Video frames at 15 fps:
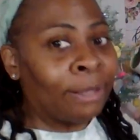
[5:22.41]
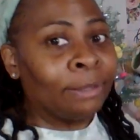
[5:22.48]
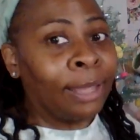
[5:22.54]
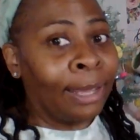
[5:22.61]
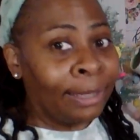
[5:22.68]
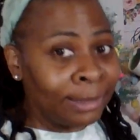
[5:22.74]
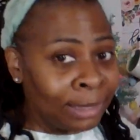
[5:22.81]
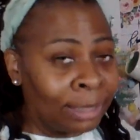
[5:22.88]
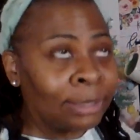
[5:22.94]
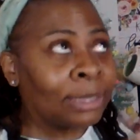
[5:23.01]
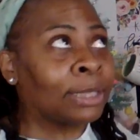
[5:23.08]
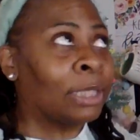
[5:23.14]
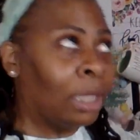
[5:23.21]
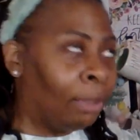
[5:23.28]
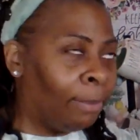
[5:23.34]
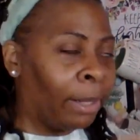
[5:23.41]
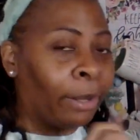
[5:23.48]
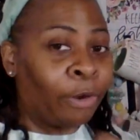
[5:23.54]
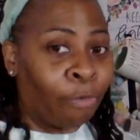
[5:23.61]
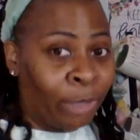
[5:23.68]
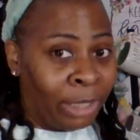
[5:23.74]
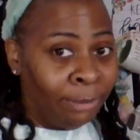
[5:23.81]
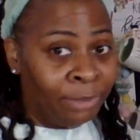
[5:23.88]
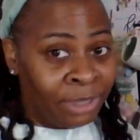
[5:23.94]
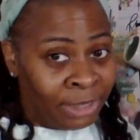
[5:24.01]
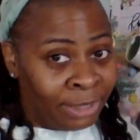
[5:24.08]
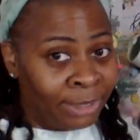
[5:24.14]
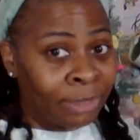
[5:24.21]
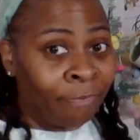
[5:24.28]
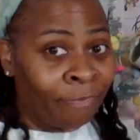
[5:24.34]
That is a cinnamon cream
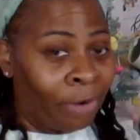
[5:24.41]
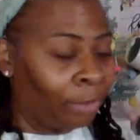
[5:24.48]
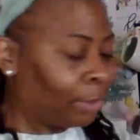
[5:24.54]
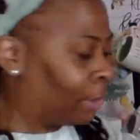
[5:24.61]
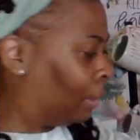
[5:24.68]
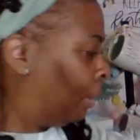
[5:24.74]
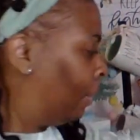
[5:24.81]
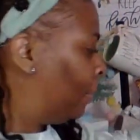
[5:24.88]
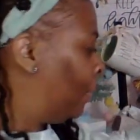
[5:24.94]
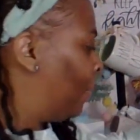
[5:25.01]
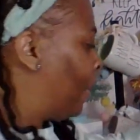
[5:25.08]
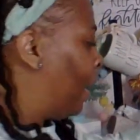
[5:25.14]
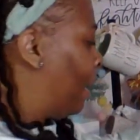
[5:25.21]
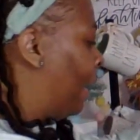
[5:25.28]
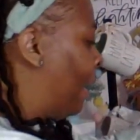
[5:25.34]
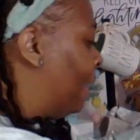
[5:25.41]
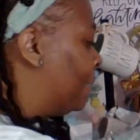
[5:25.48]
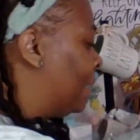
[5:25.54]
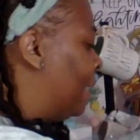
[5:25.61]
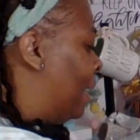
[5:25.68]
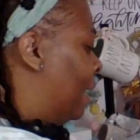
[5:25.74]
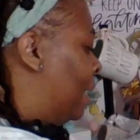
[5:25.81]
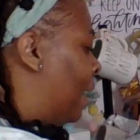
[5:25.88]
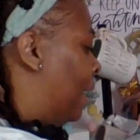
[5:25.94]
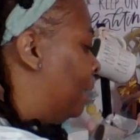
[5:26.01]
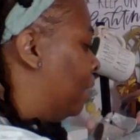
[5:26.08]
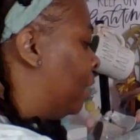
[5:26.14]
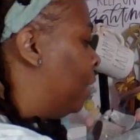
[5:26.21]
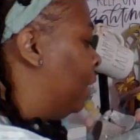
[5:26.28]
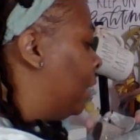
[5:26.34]
cheese frosting. Okay, guys?
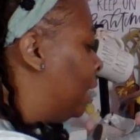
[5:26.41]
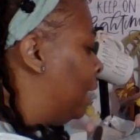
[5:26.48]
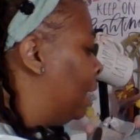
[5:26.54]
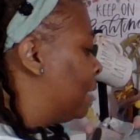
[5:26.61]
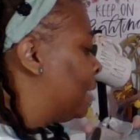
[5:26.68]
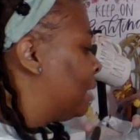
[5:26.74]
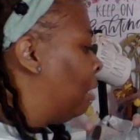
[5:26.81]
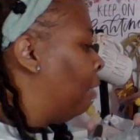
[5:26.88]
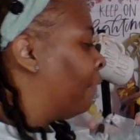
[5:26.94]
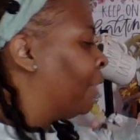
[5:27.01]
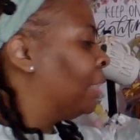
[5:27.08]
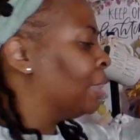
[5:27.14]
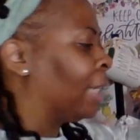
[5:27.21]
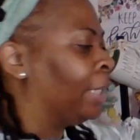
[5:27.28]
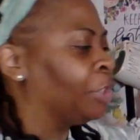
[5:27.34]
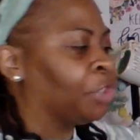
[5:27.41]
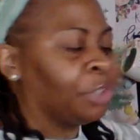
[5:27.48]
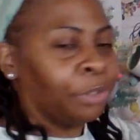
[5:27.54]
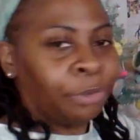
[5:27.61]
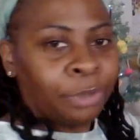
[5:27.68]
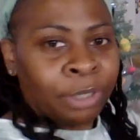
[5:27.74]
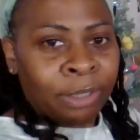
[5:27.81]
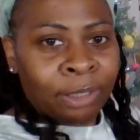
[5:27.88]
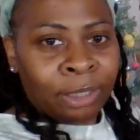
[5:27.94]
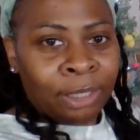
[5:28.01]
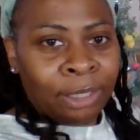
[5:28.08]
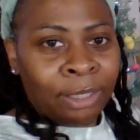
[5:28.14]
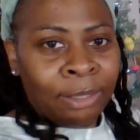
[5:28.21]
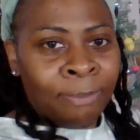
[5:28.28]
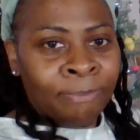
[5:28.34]
And the cookie itself is a sugar
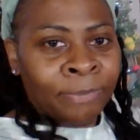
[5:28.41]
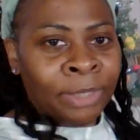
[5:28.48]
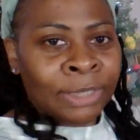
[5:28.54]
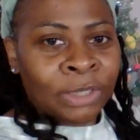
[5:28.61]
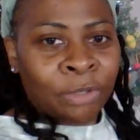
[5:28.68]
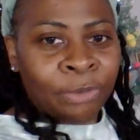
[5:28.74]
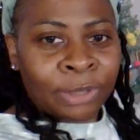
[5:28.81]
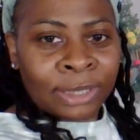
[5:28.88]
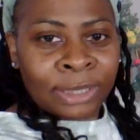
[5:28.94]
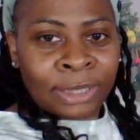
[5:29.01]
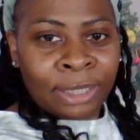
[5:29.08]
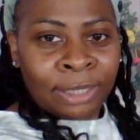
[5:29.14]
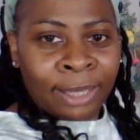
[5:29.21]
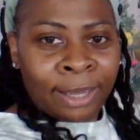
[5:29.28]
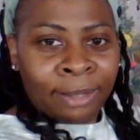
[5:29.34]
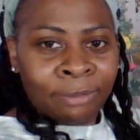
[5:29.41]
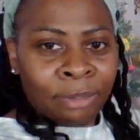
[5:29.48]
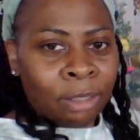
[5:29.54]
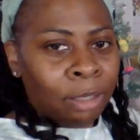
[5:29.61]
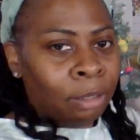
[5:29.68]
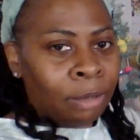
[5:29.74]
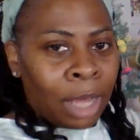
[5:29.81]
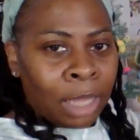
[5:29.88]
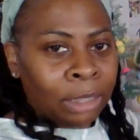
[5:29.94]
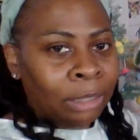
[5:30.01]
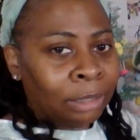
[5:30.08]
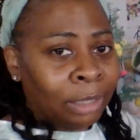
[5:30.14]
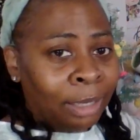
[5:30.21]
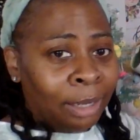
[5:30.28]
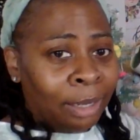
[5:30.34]
cookie. So you can see that. Oh, I
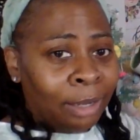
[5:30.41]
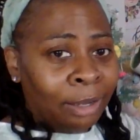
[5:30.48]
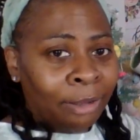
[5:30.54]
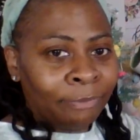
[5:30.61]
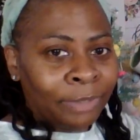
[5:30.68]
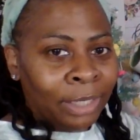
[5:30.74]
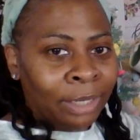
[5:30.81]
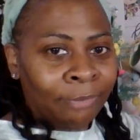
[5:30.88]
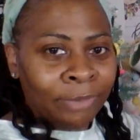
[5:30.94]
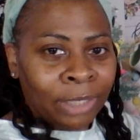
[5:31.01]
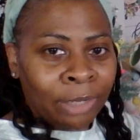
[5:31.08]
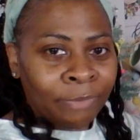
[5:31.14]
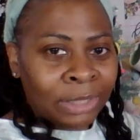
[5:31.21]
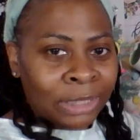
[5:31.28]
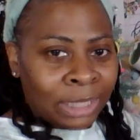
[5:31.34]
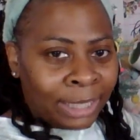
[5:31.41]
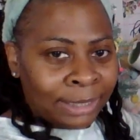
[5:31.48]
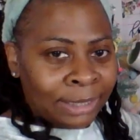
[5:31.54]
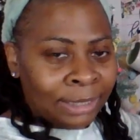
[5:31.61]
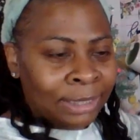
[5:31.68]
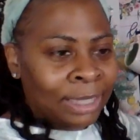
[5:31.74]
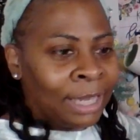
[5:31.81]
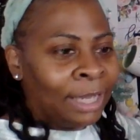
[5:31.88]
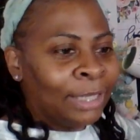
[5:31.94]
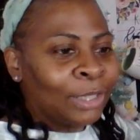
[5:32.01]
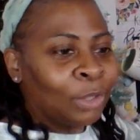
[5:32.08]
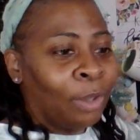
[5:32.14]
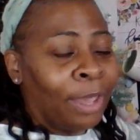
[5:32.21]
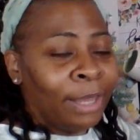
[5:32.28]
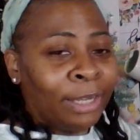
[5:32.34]
love, love, love the slices.
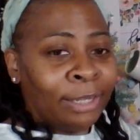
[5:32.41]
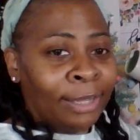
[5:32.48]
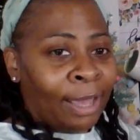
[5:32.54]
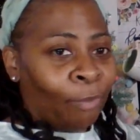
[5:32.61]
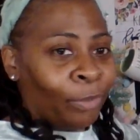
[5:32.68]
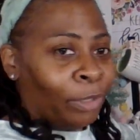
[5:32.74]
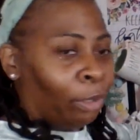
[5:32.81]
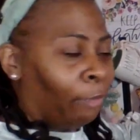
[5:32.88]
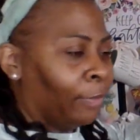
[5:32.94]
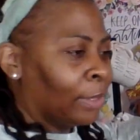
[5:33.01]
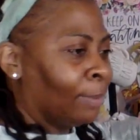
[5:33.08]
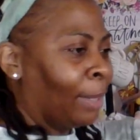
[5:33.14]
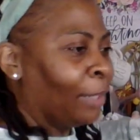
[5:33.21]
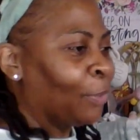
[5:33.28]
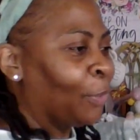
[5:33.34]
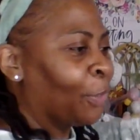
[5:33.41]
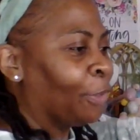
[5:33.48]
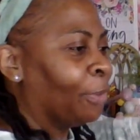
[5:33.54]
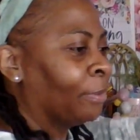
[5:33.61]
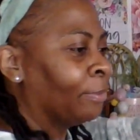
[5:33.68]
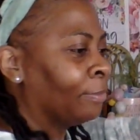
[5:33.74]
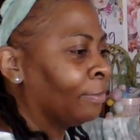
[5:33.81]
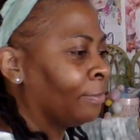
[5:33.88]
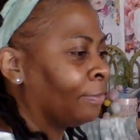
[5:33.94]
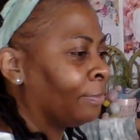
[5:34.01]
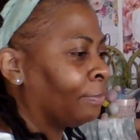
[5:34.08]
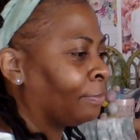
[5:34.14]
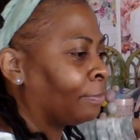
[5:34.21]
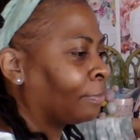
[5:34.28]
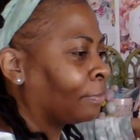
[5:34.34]
So handing that one over to my daughter.
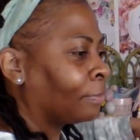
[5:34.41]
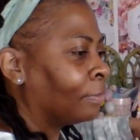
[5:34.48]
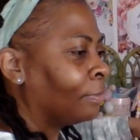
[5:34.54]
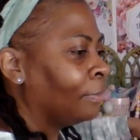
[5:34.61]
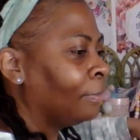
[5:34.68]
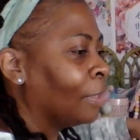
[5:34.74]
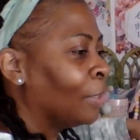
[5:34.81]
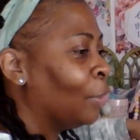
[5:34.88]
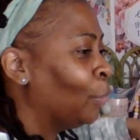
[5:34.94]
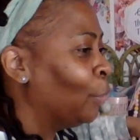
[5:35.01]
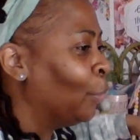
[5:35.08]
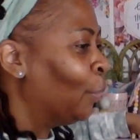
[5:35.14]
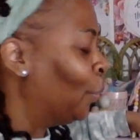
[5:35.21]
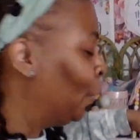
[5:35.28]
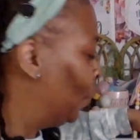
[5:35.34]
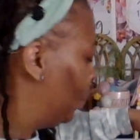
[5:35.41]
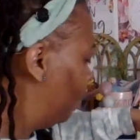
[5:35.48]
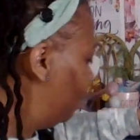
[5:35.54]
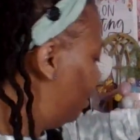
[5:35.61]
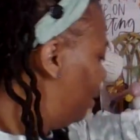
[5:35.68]
Ooh,